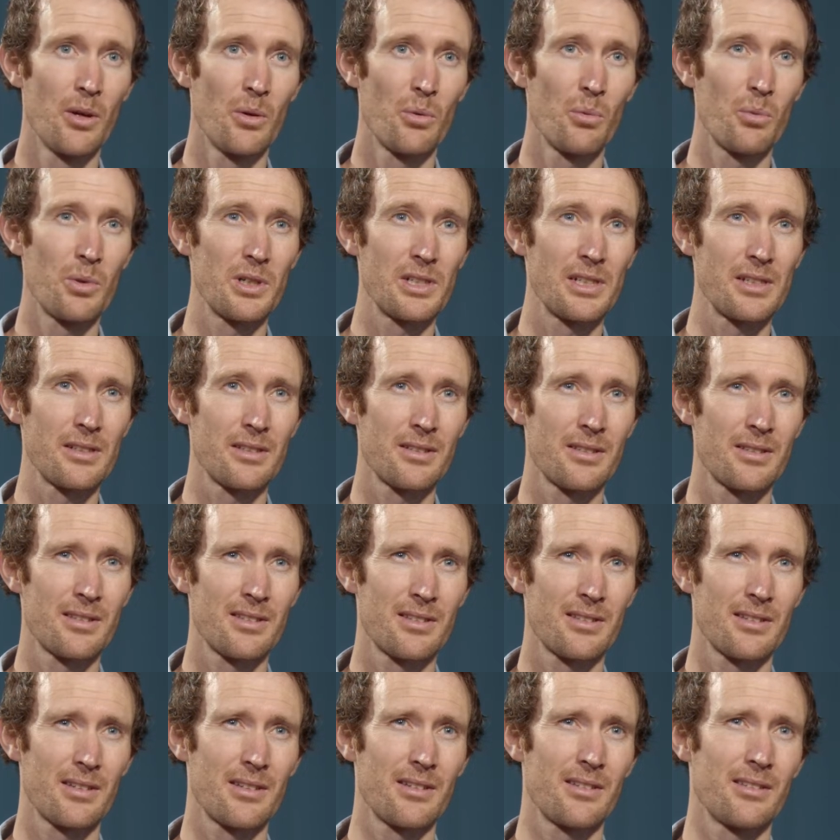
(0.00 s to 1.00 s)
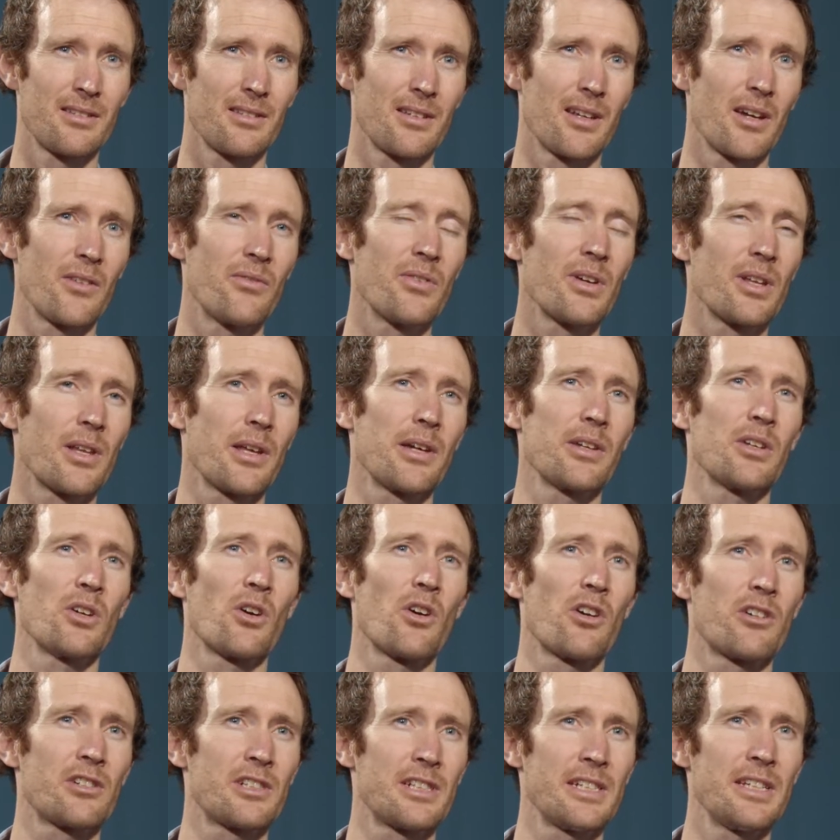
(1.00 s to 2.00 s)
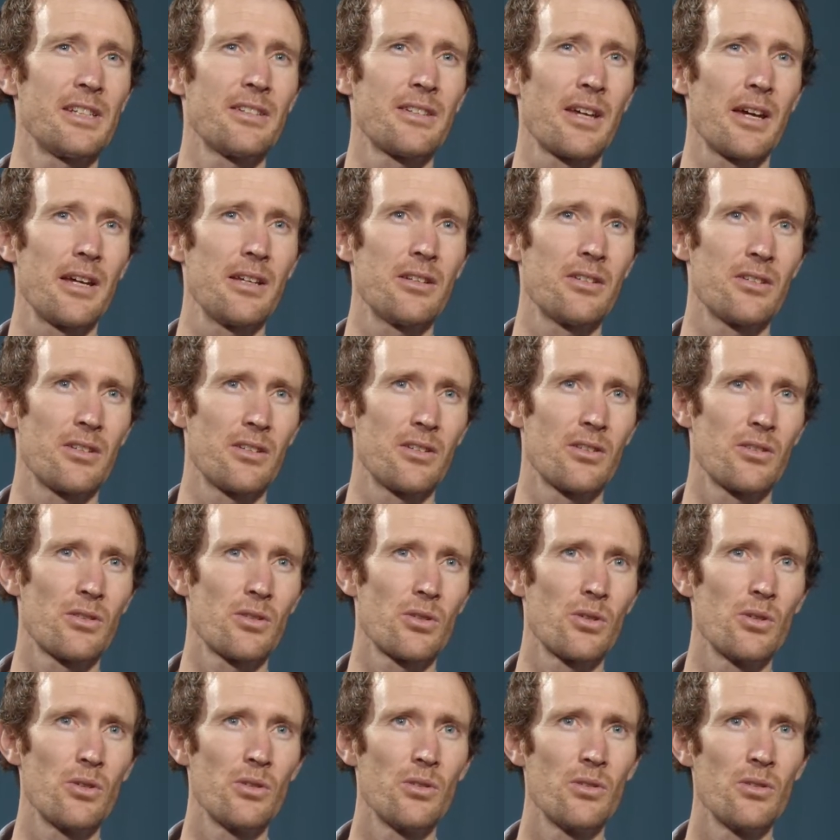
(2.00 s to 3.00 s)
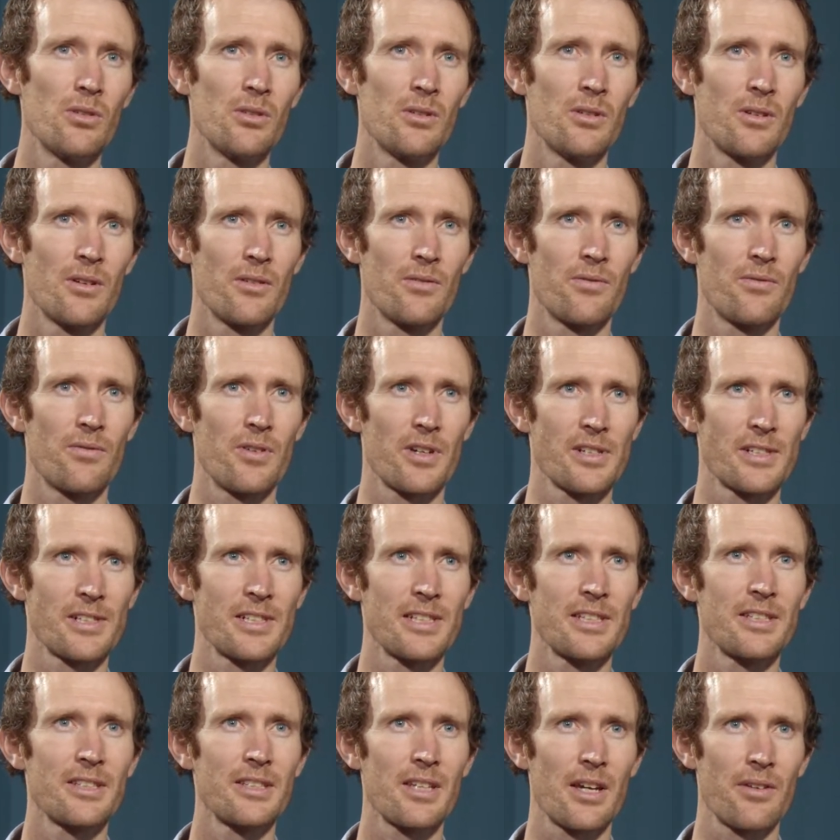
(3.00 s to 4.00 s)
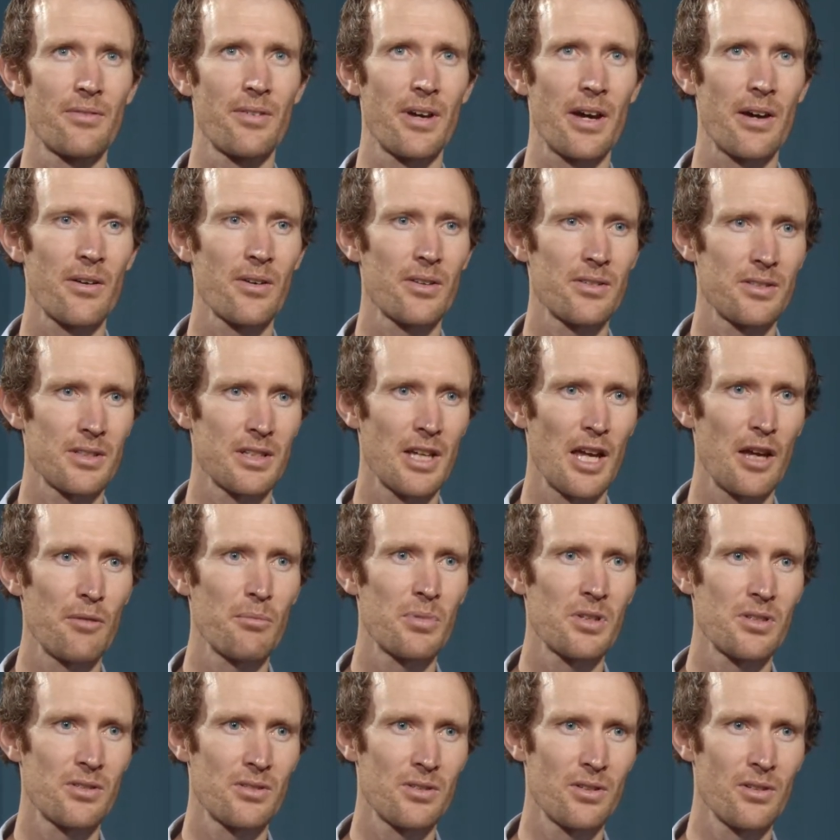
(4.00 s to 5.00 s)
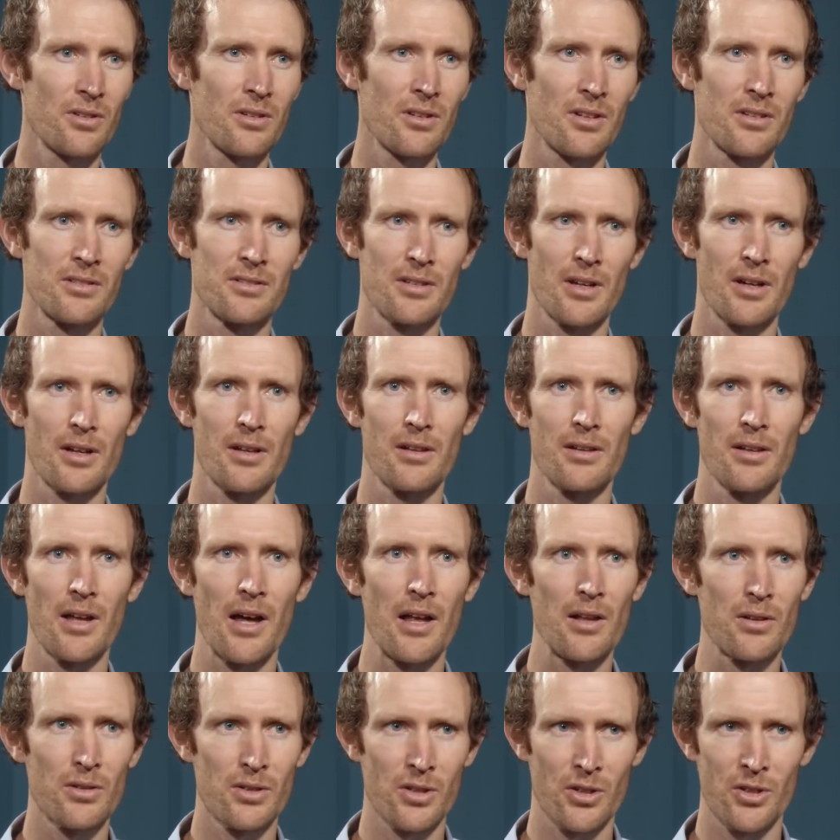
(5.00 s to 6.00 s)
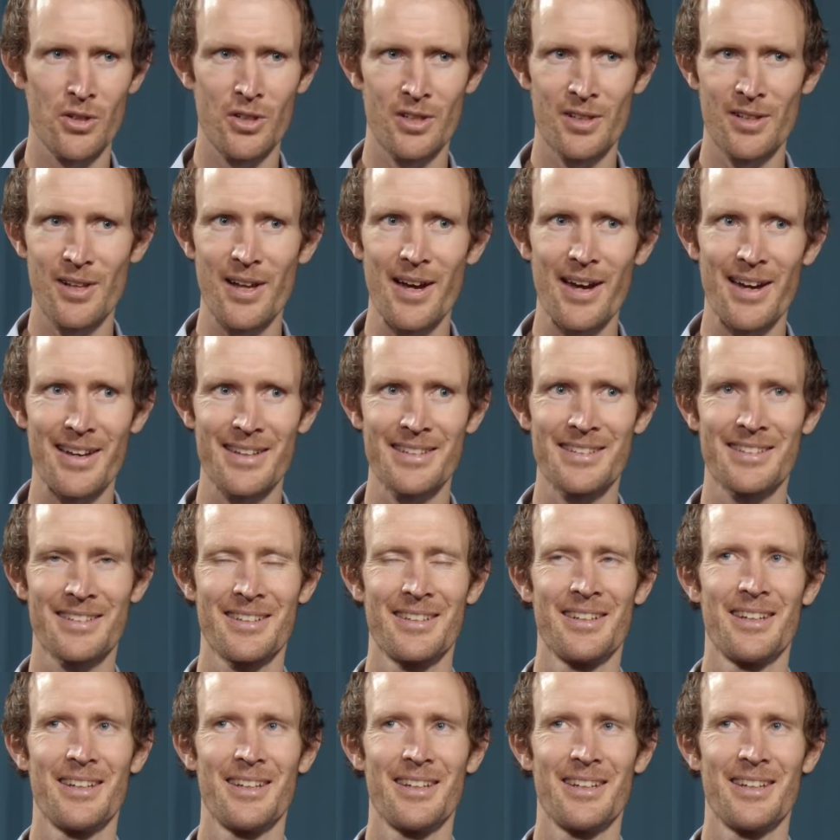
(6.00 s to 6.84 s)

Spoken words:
Whereas I feel like your orientation to figuring stuff out as a campus student is I'll go to class,